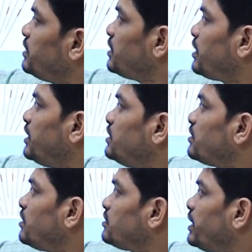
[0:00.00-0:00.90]
These are ranging
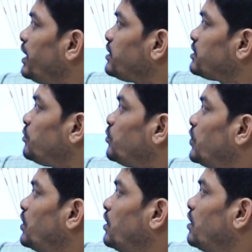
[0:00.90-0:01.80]
rods. Here
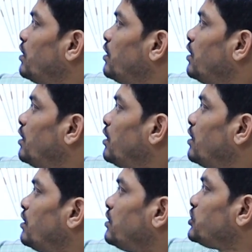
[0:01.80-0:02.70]
some
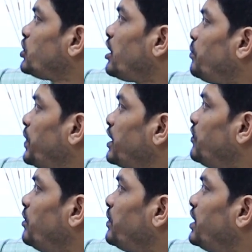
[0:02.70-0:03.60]
sharp end
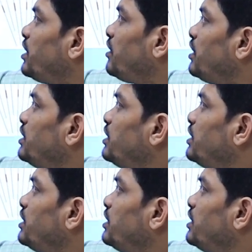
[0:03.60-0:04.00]
will be there.